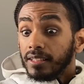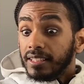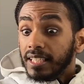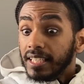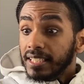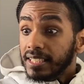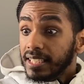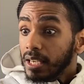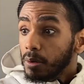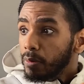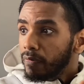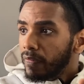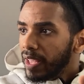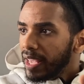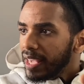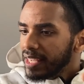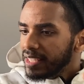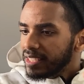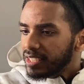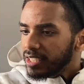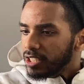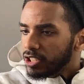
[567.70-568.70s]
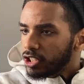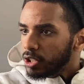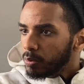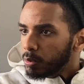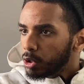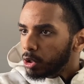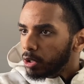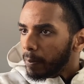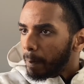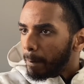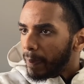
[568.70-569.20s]
Did he say with ACG we
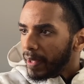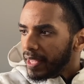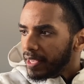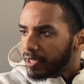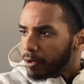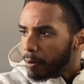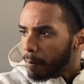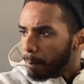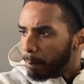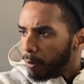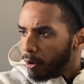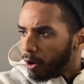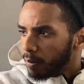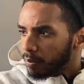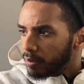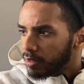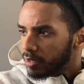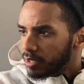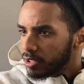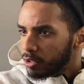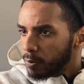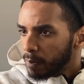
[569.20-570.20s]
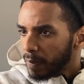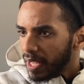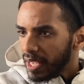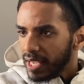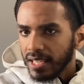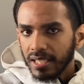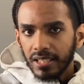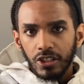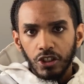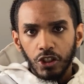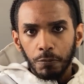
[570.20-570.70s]
do the bacon bop? He's talking about
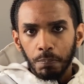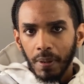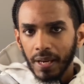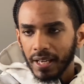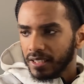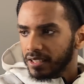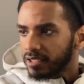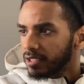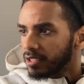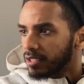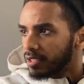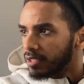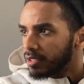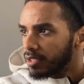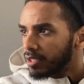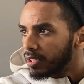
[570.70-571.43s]
ACG Becton.